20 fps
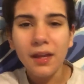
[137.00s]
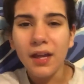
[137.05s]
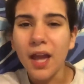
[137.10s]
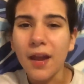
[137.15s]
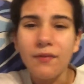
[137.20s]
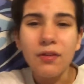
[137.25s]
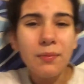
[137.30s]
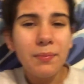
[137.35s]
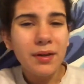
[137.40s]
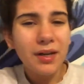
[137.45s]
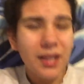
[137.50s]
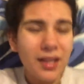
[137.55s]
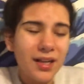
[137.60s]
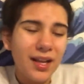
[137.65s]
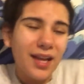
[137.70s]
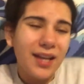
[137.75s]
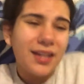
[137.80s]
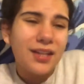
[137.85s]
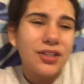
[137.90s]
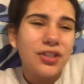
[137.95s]
everybody.
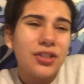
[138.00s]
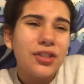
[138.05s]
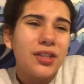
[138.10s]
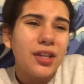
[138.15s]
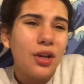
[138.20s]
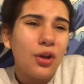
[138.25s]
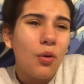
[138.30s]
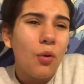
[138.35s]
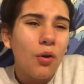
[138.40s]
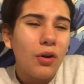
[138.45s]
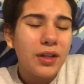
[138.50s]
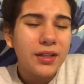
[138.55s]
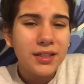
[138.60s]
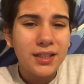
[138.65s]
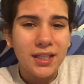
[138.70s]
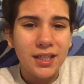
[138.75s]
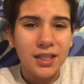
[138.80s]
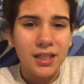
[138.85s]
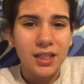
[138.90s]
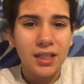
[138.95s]
Like, it's just
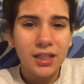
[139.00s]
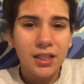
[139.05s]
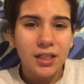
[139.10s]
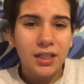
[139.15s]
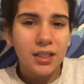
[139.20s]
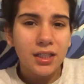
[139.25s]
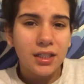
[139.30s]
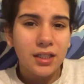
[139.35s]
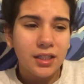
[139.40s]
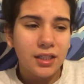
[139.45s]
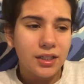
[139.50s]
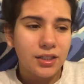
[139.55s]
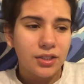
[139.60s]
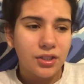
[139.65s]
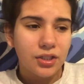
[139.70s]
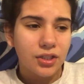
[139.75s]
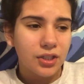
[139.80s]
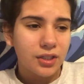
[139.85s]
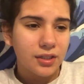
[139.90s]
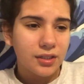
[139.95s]
equality.
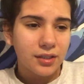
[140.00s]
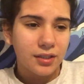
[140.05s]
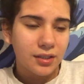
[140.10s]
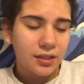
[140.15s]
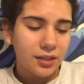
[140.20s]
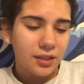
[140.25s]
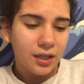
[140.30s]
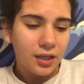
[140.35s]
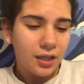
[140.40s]
It's just,